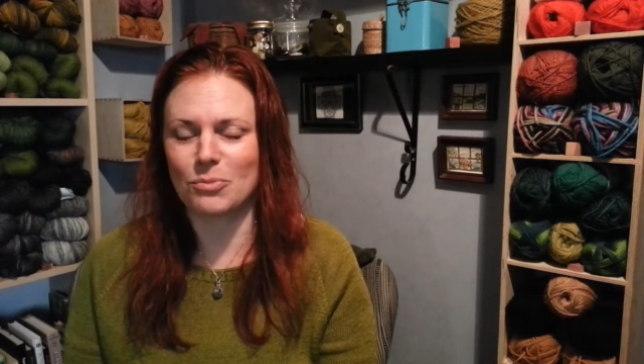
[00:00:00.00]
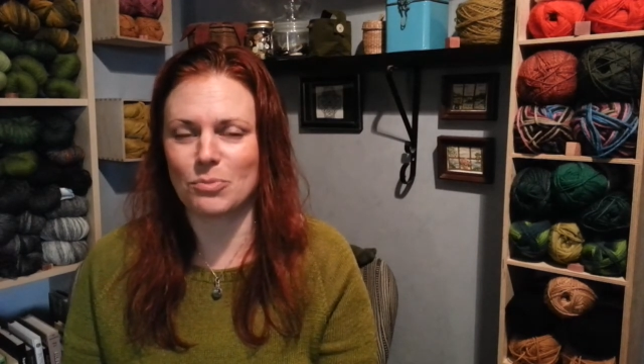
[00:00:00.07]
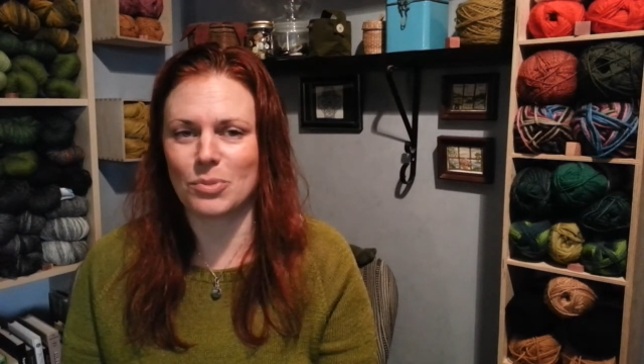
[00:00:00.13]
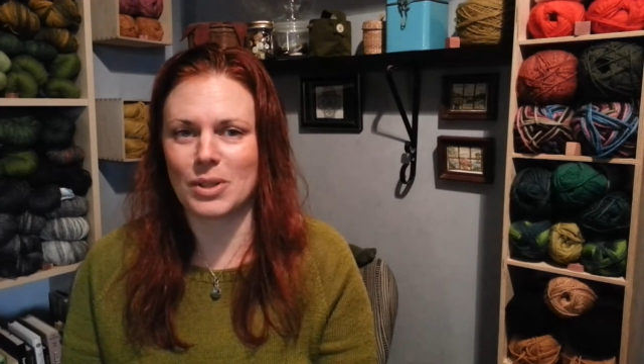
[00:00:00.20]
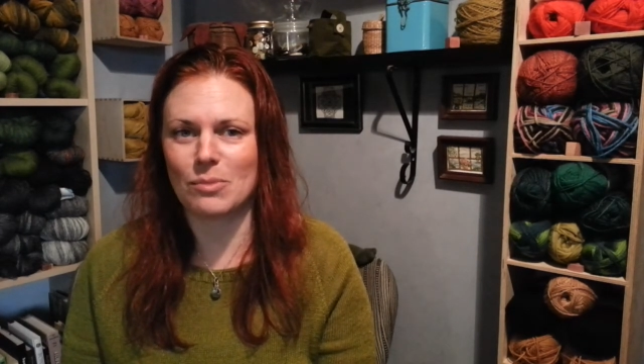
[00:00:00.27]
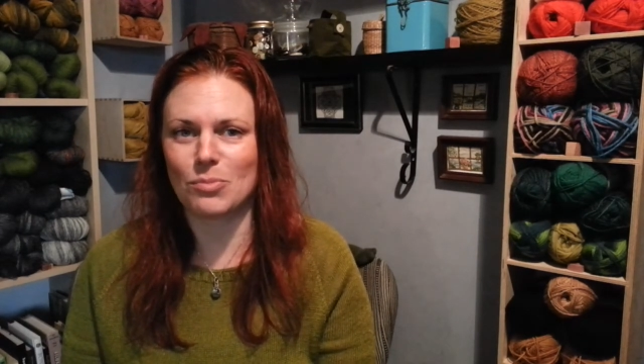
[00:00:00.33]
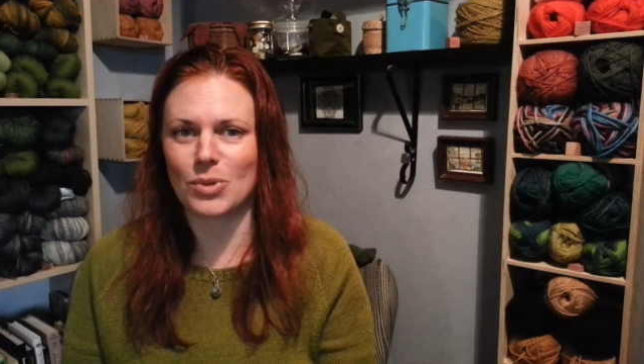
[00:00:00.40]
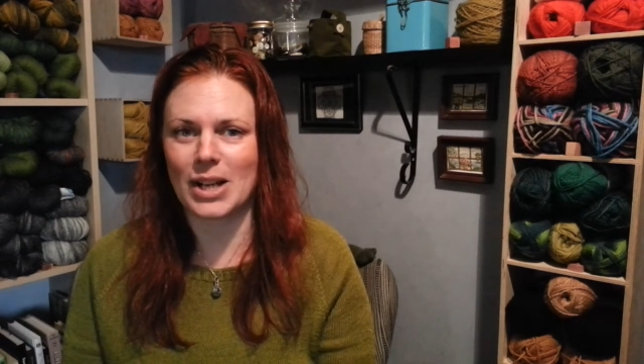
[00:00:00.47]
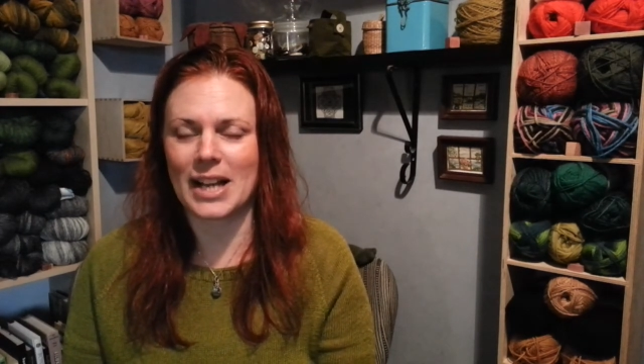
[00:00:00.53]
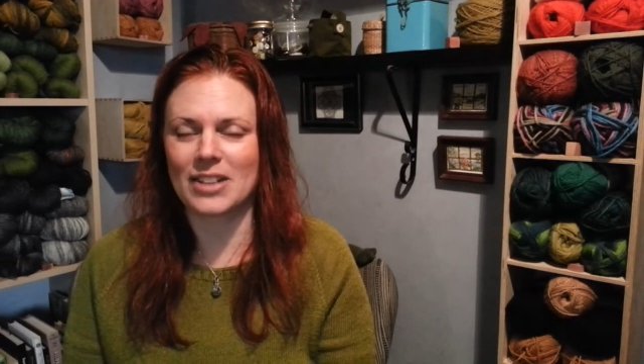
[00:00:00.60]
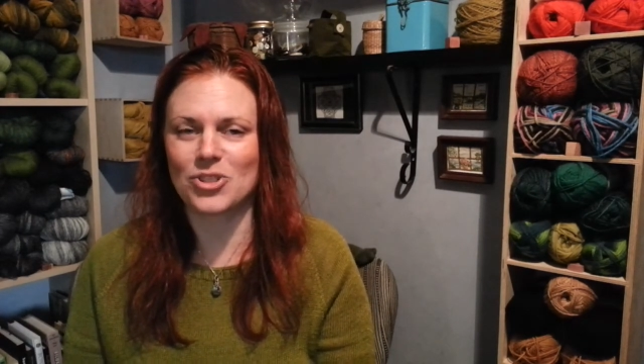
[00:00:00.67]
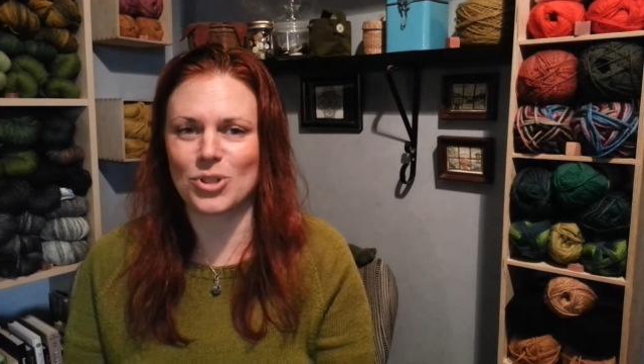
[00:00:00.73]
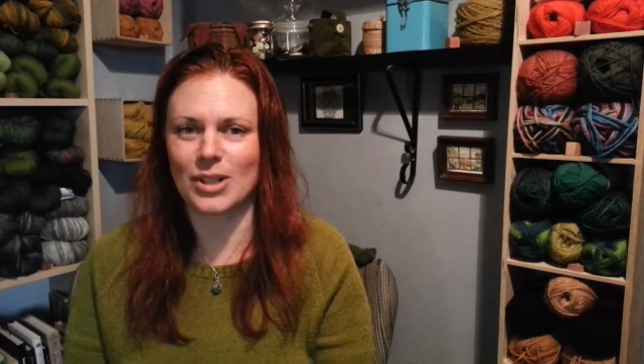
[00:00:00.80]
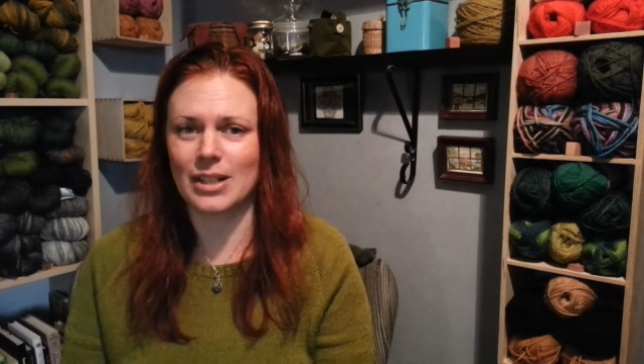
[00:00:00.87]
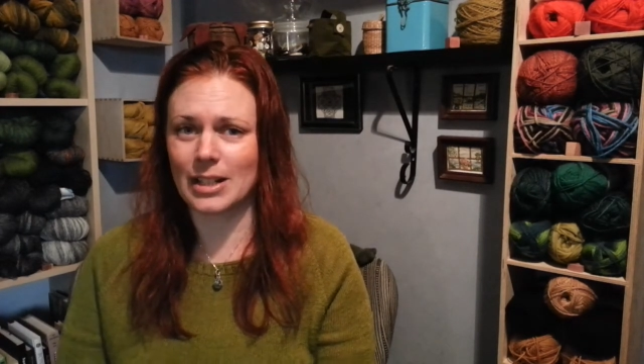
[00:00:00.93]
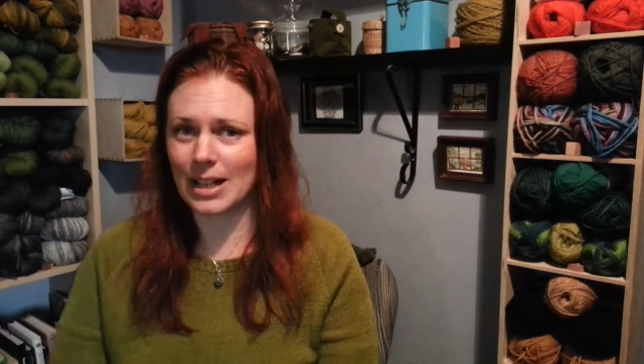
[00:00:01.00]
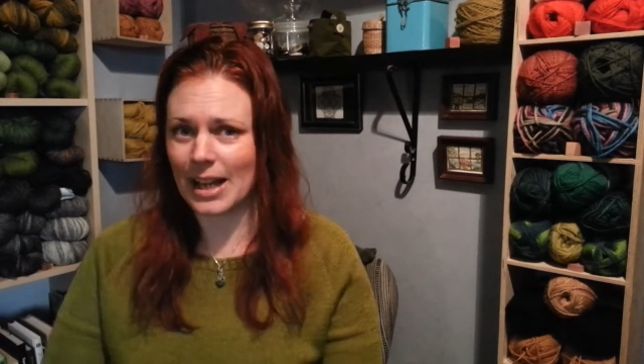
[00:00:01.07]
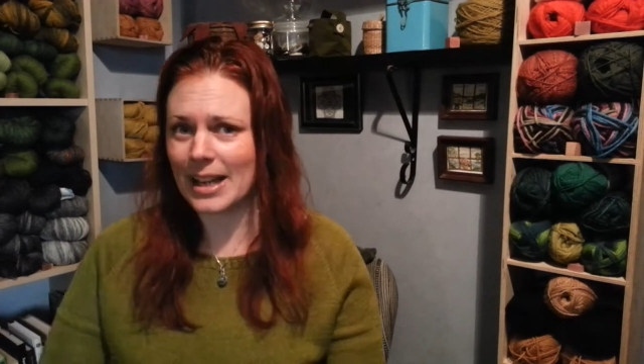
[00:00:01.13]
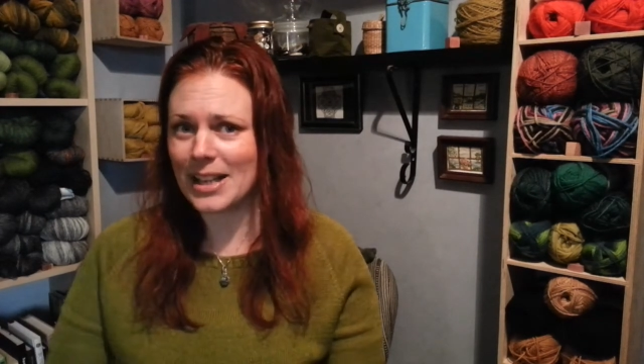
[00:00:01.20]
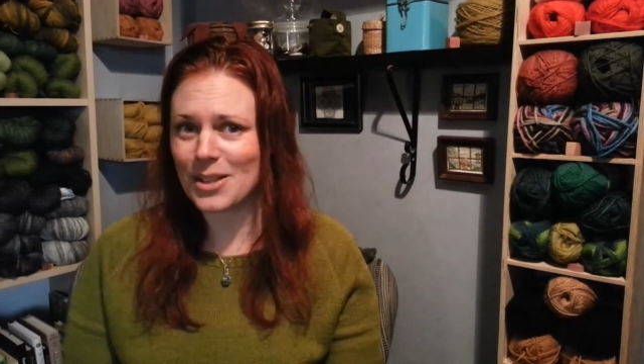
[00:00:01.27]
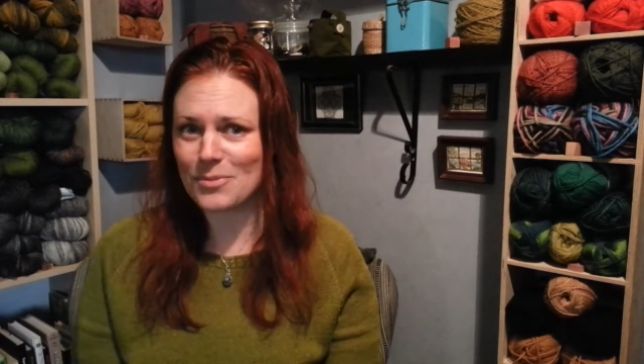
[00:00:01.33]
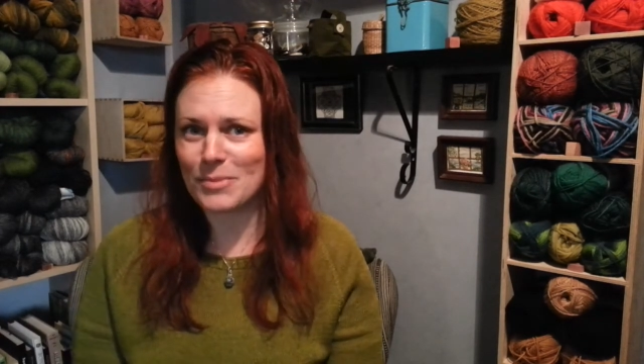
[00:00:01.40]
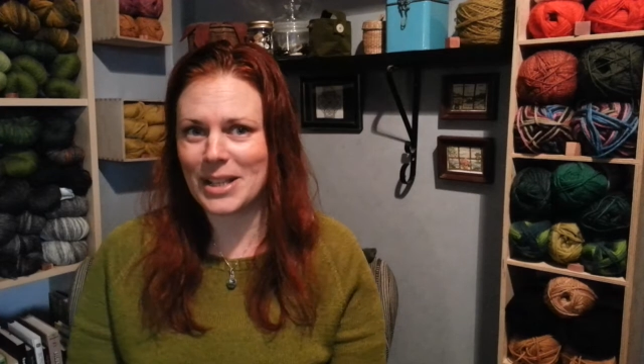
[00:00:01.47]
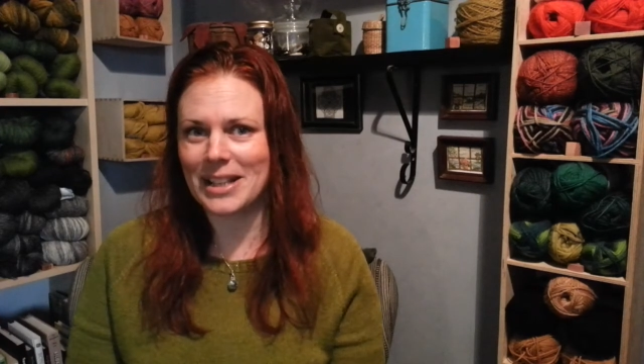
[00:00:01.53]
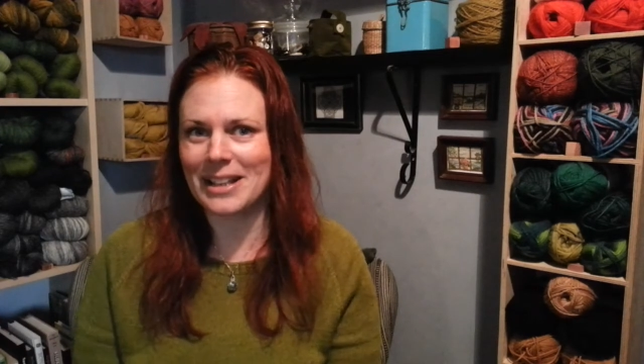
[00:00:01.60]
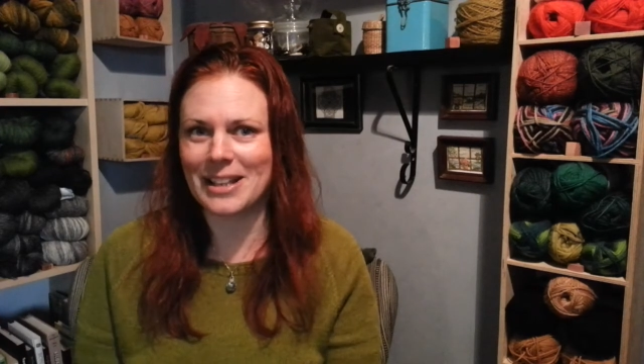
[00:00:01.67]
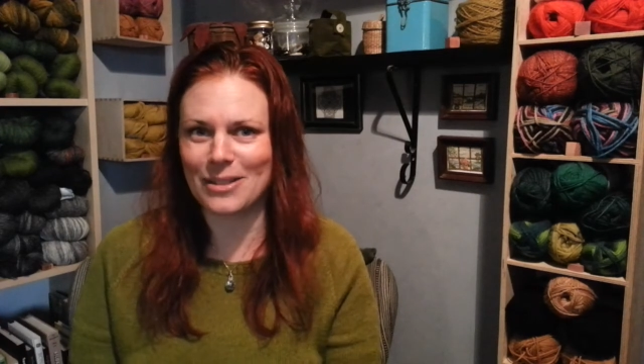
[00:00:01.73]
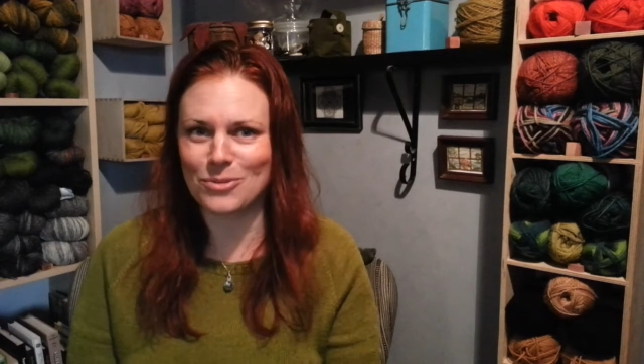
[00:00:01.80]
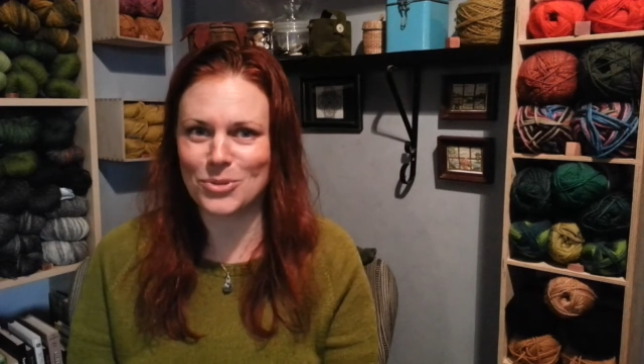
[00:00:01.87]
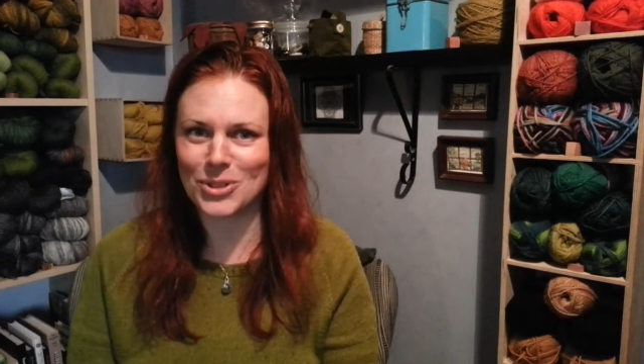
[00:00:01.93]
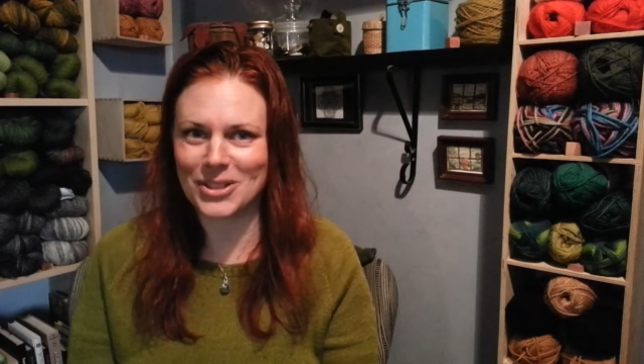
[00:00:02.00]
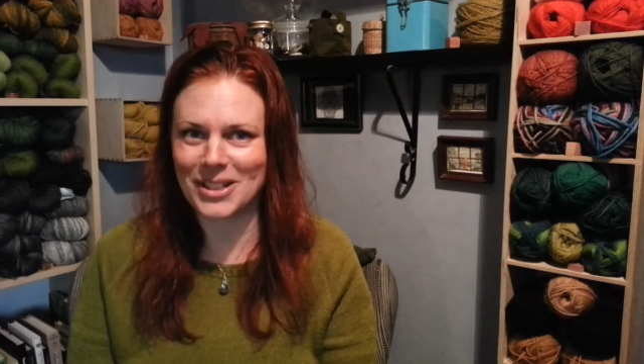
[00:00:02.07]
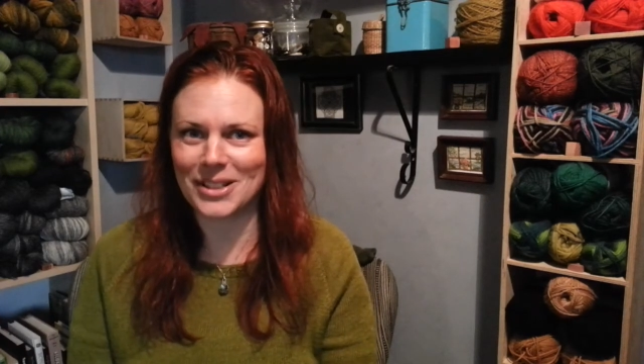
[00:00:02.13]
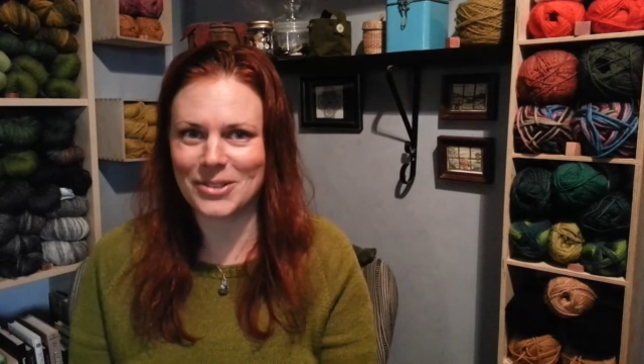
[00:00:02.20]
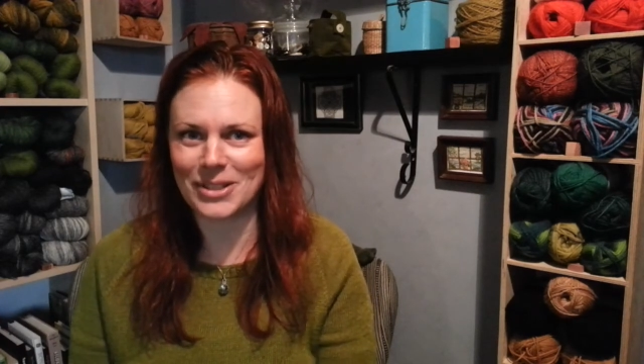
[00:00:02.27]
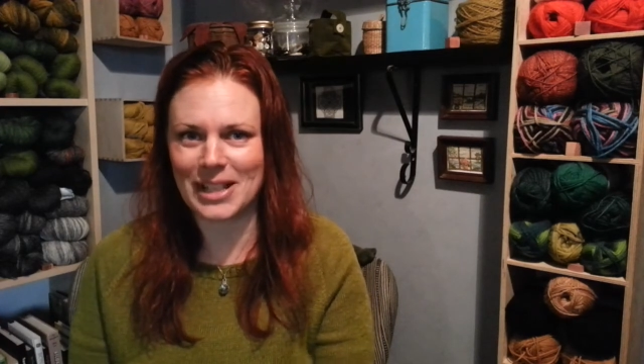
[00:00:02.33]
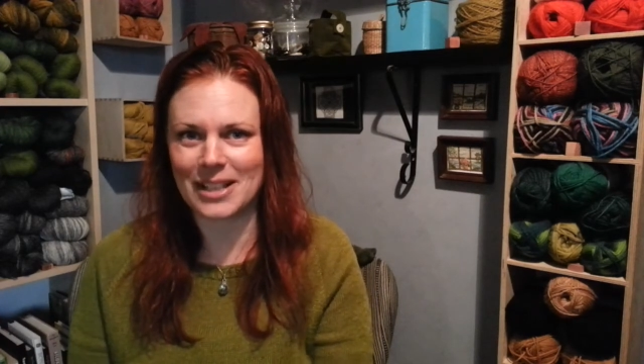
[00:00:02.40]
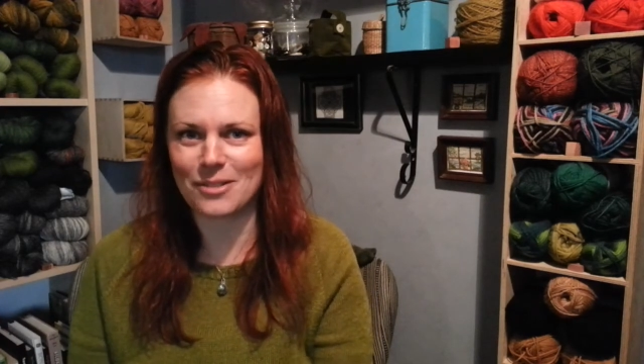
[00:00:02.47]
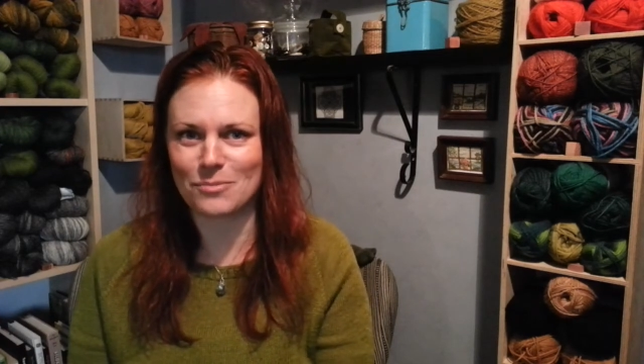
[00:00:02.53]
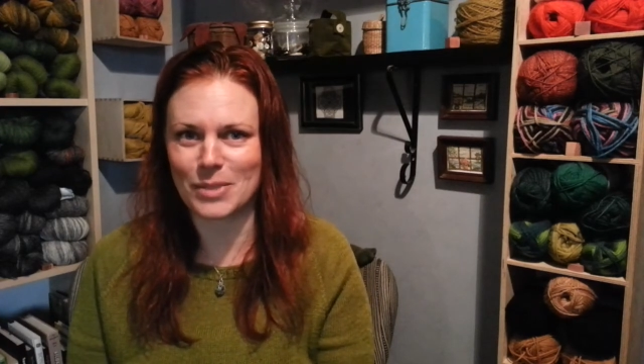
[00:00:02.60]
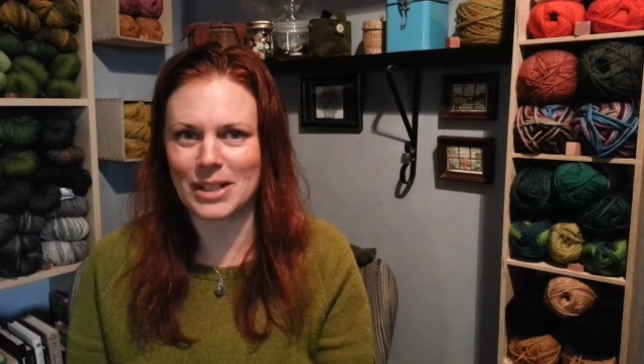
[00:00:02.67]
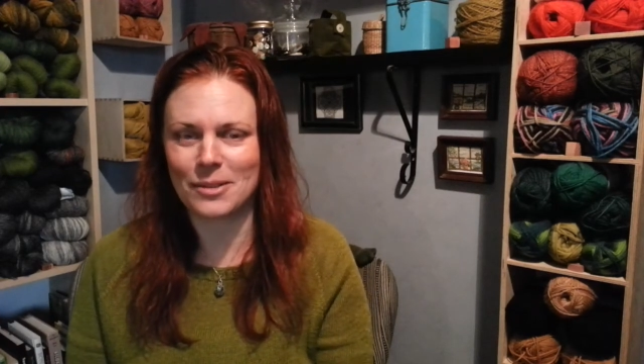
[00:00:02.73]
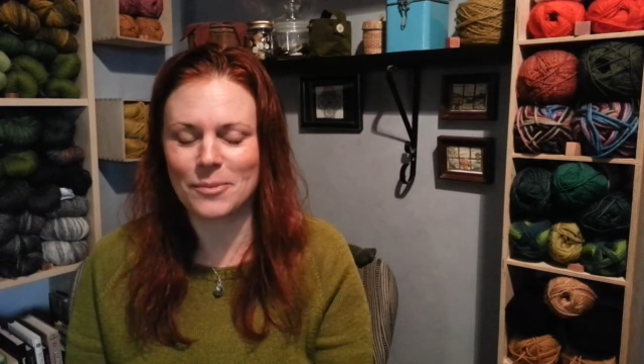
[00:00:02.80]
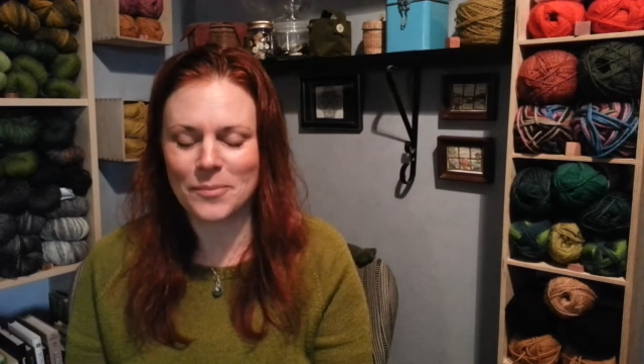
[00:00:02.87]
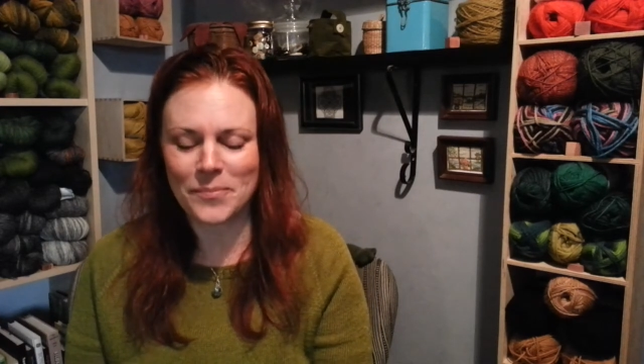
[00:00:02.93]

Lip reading: people actually like me and want to look at me.